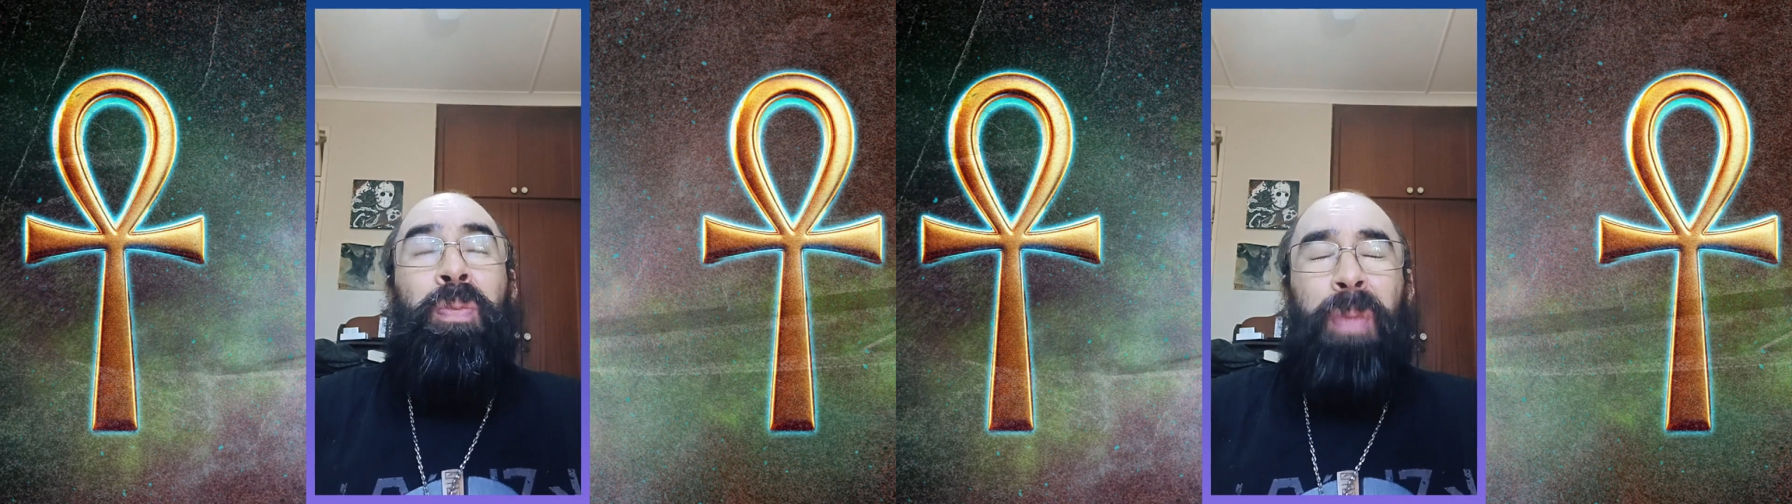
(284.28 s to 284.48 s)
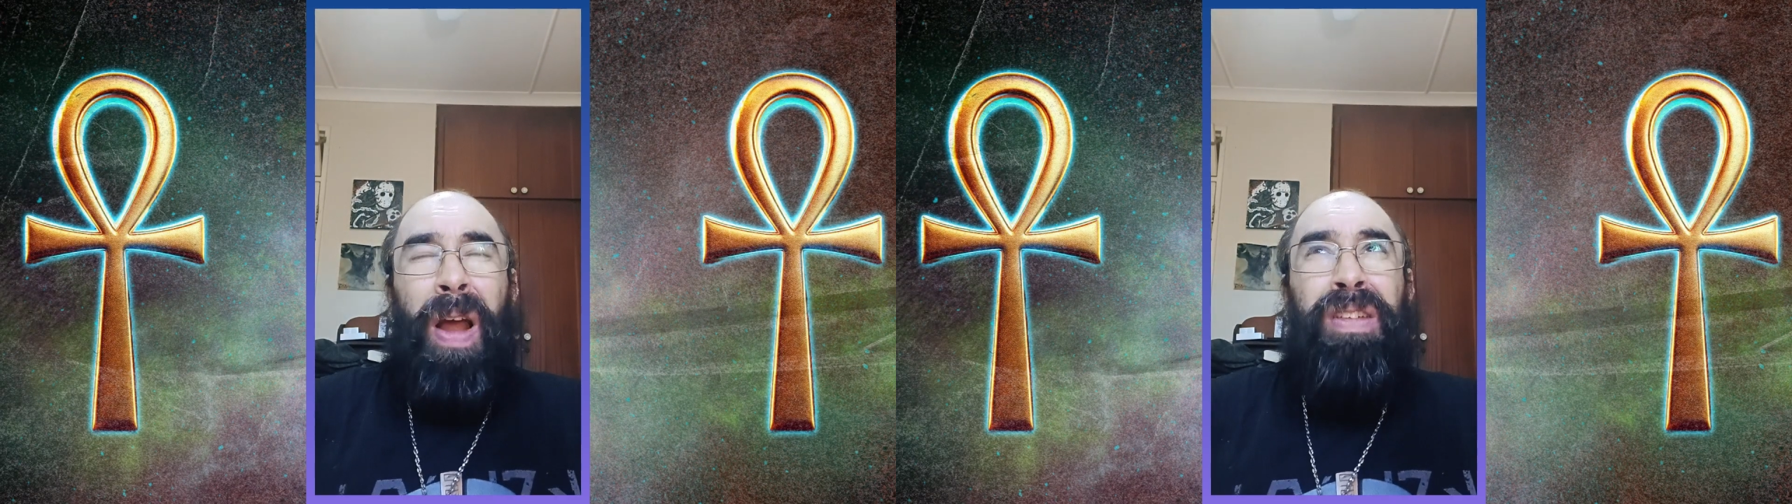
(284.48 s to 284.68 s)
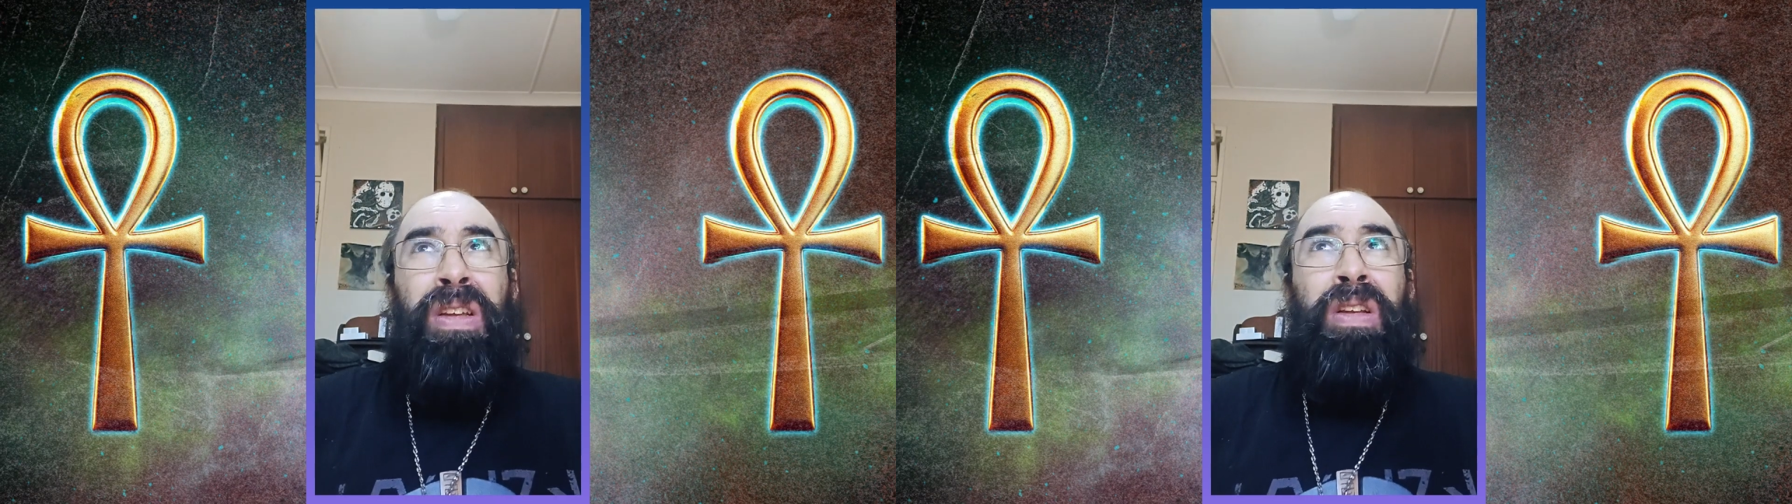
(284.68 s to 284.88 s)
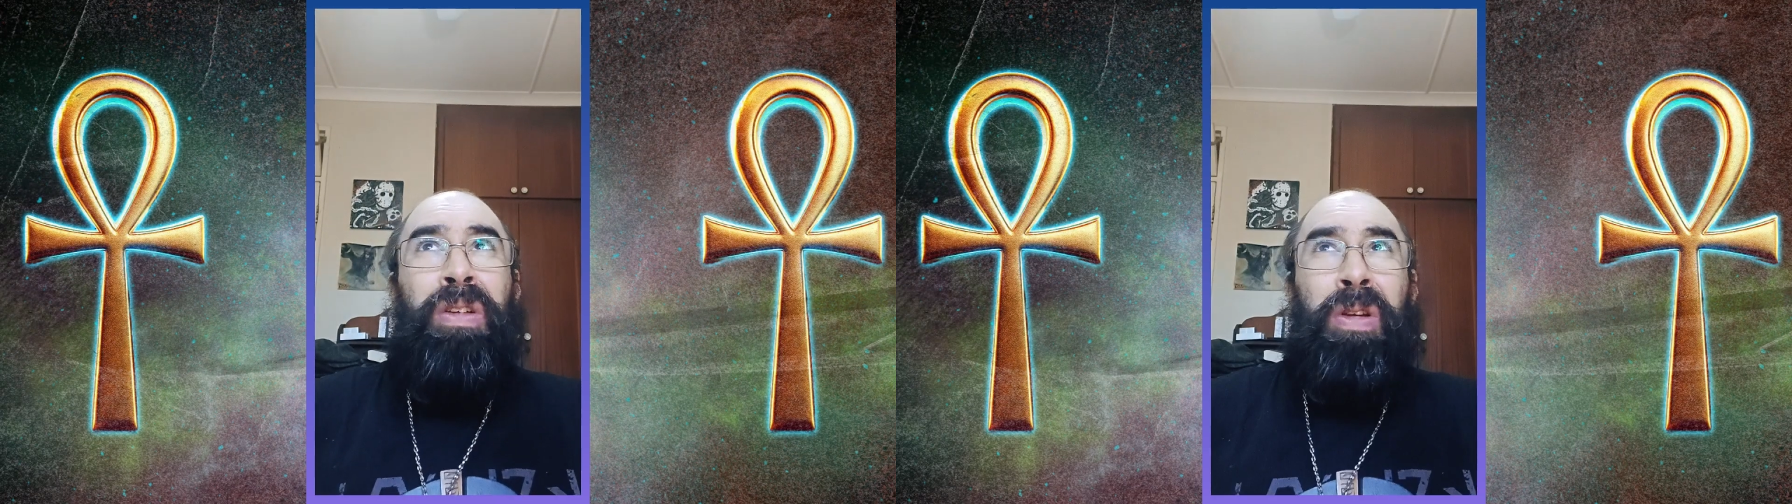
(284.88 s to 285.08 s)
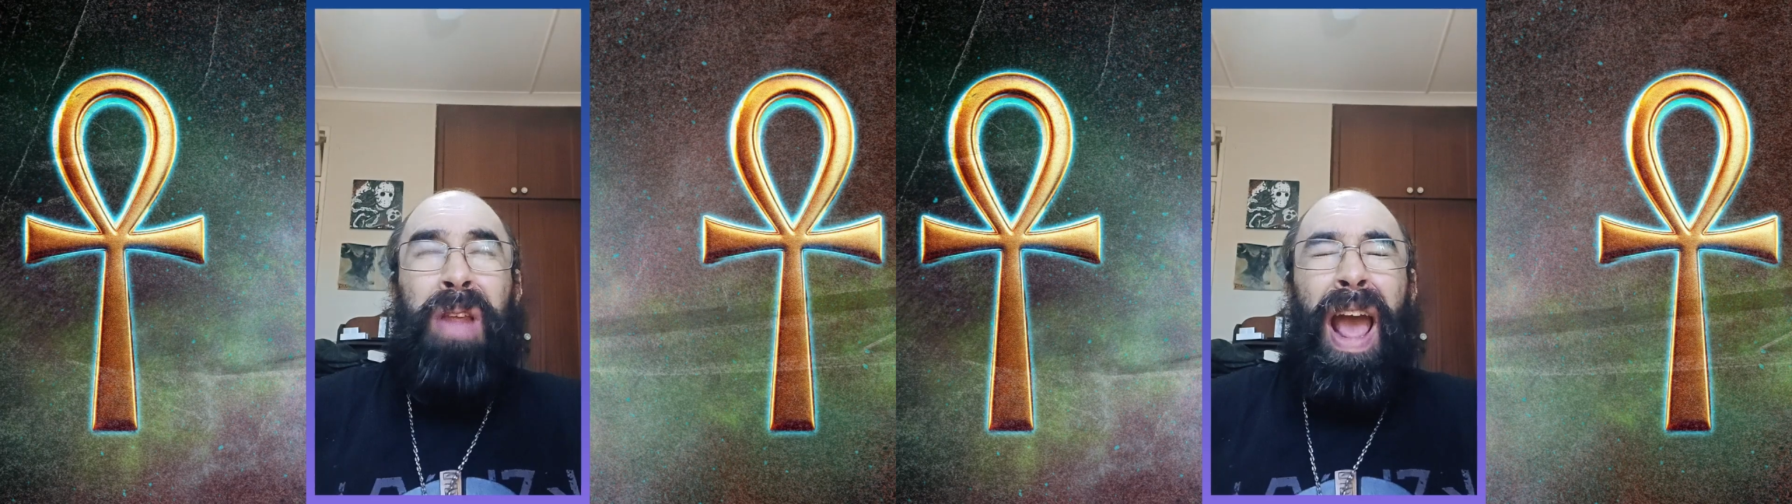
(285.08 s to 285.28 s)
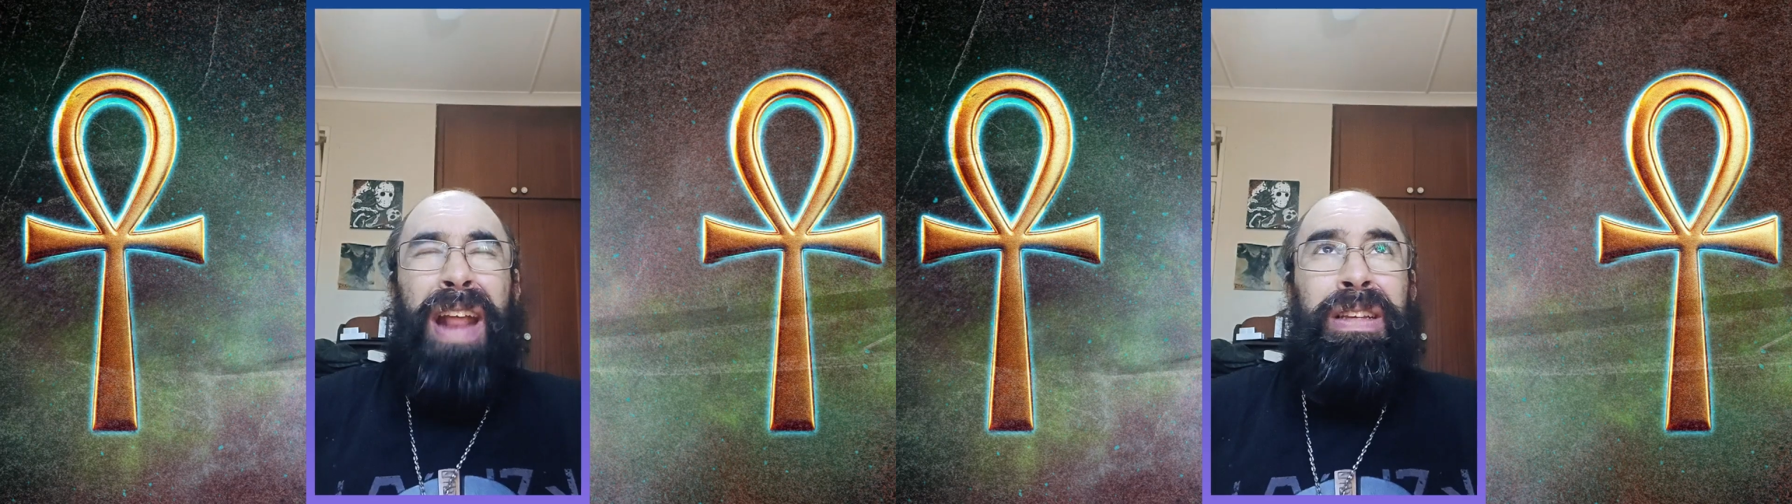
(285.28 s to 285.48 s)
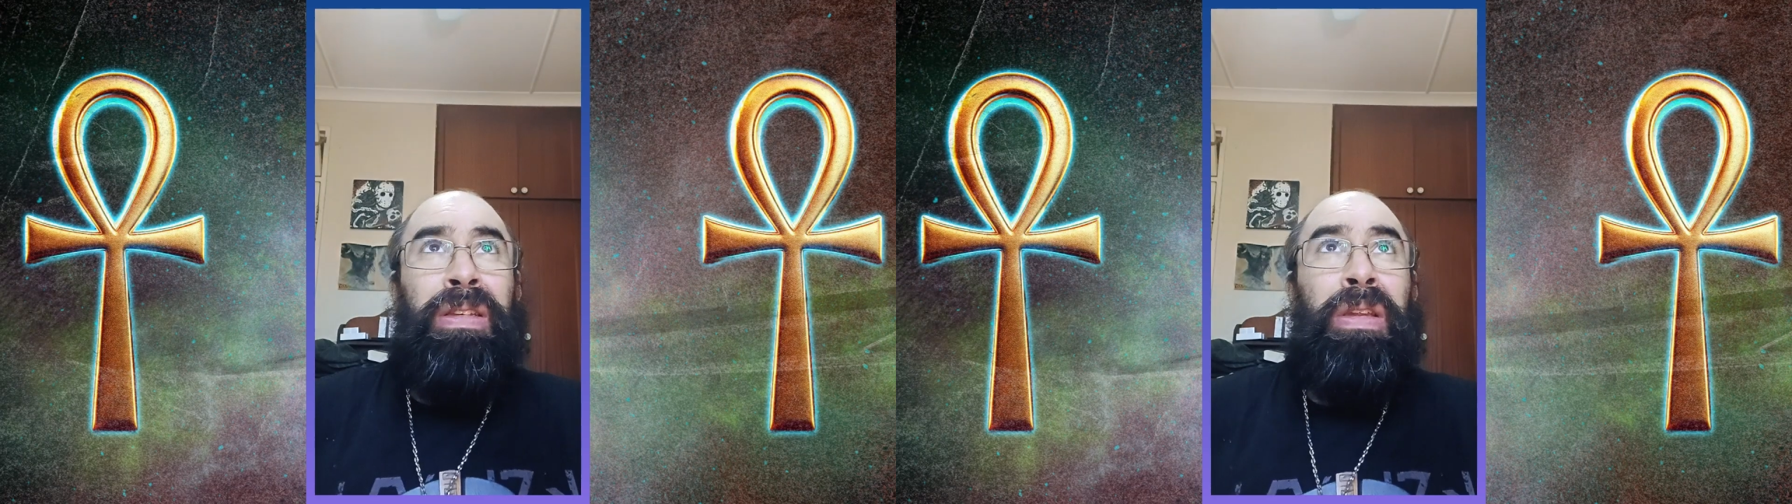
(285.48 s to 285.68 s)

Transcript: But to date,